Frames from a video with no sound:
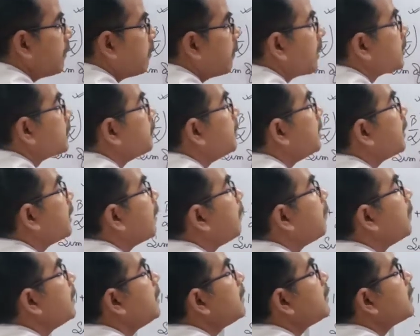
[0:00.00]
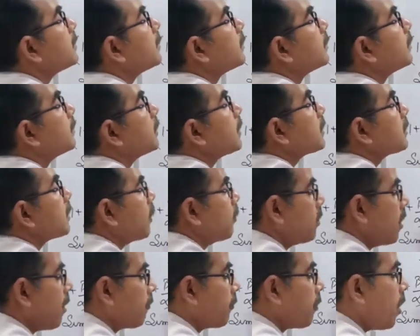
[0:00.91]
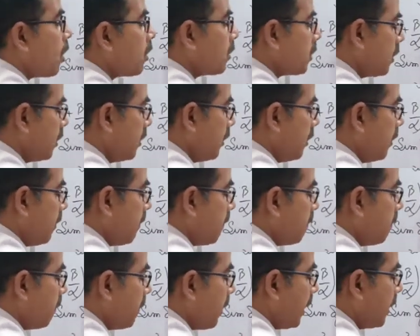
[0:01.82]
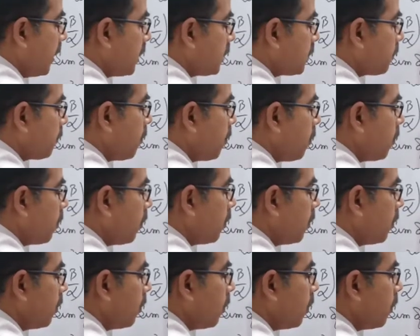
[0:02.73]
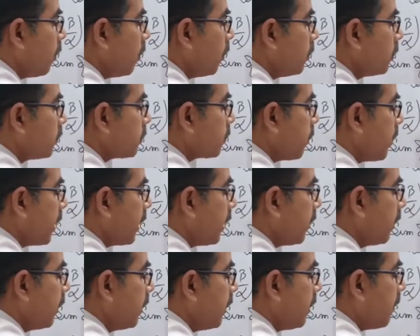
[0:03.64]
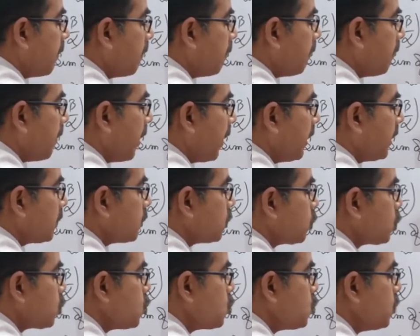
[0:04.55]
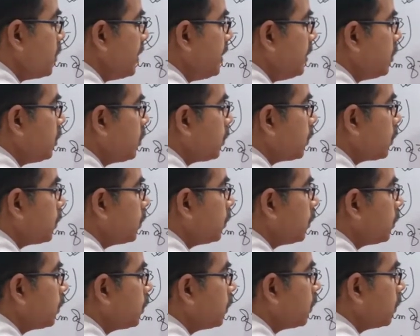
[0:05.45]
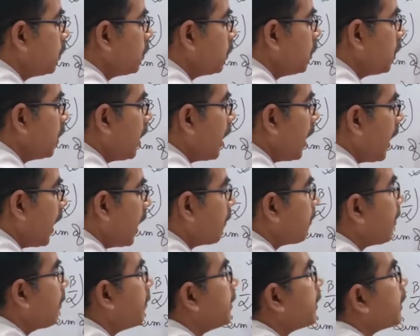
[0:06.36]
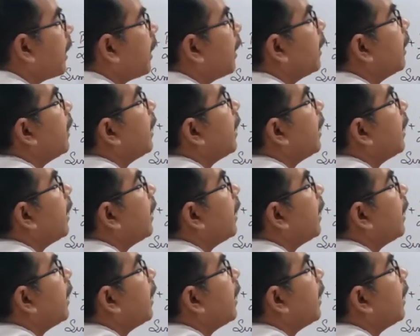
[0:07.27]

plus beta means just now you have got minus 4 whole square minus 2 into alpha beta.